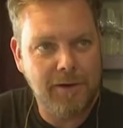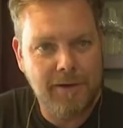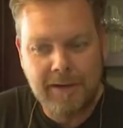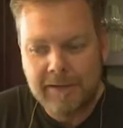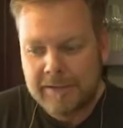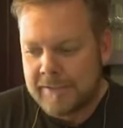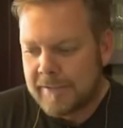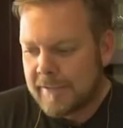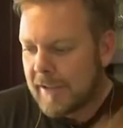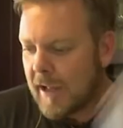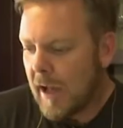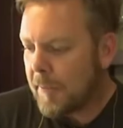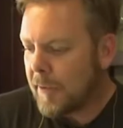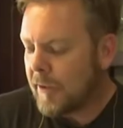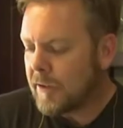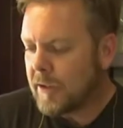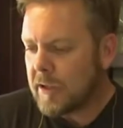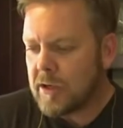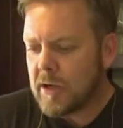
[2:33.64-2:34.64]
so. I've
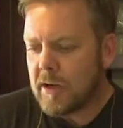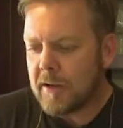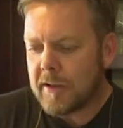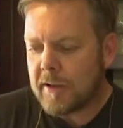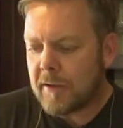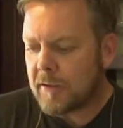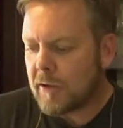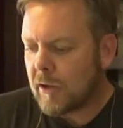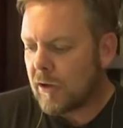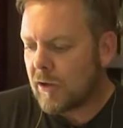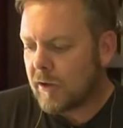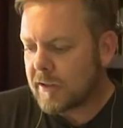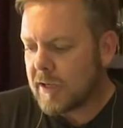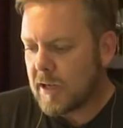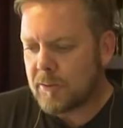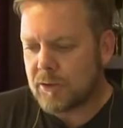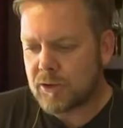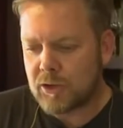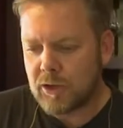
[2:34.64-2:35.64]
been, the
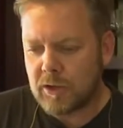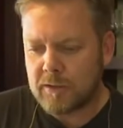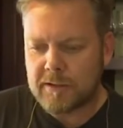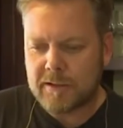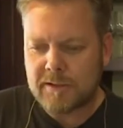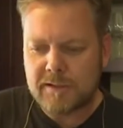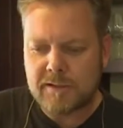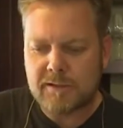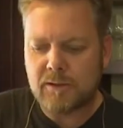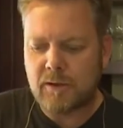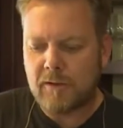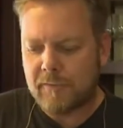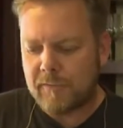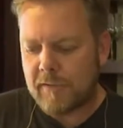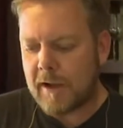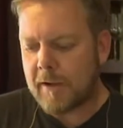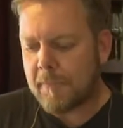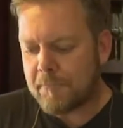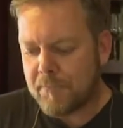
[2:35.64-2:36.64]
lockdown was good because it's sort
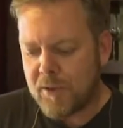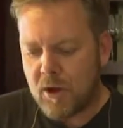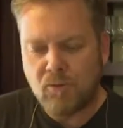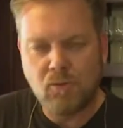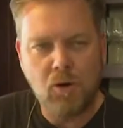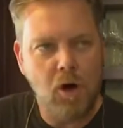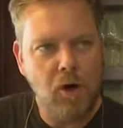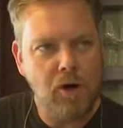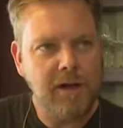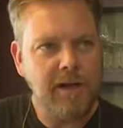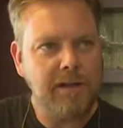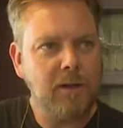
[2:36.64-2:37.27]
of like the road.